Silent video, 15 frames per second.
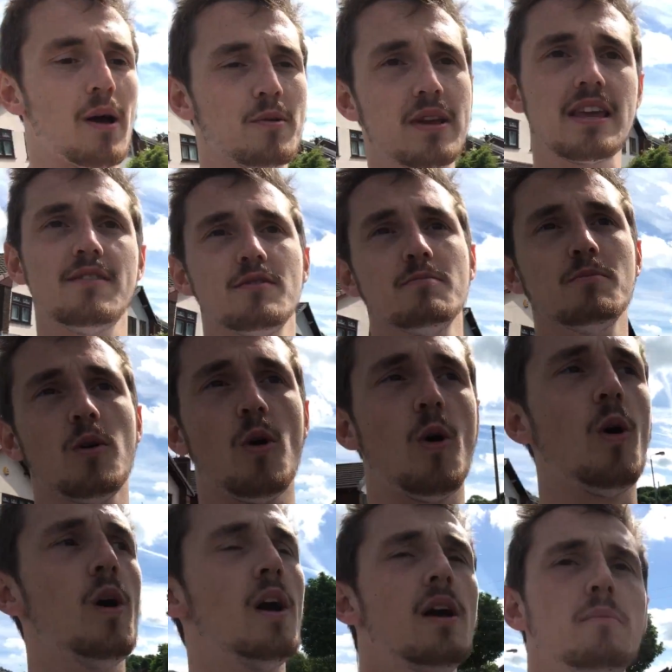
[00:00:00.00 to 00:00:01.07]
out even
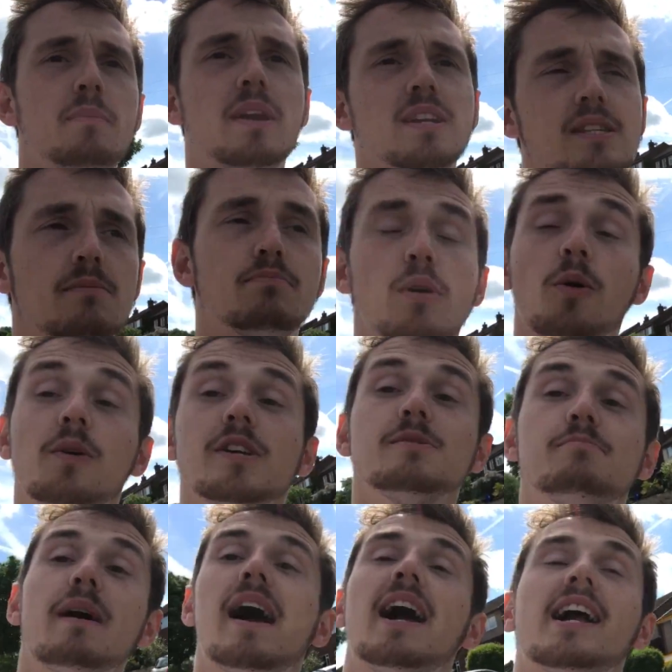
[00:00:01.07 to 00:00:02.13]
more because he broke his
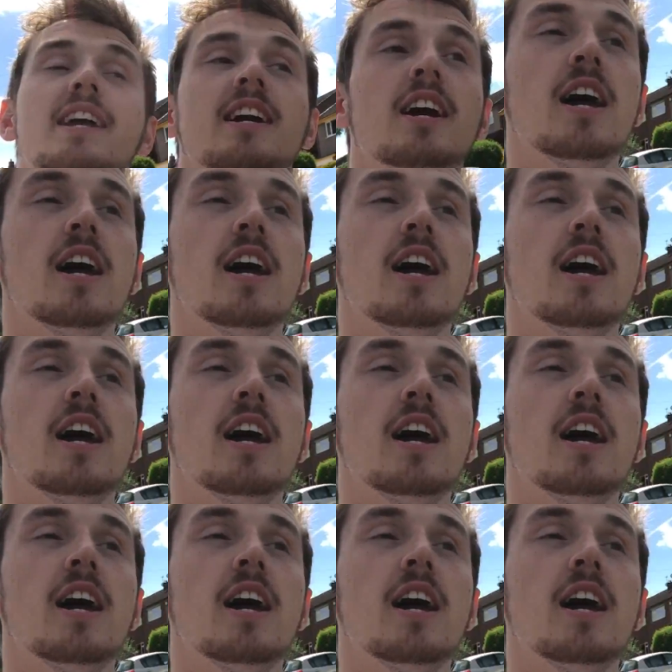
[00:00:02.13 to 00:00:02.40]
back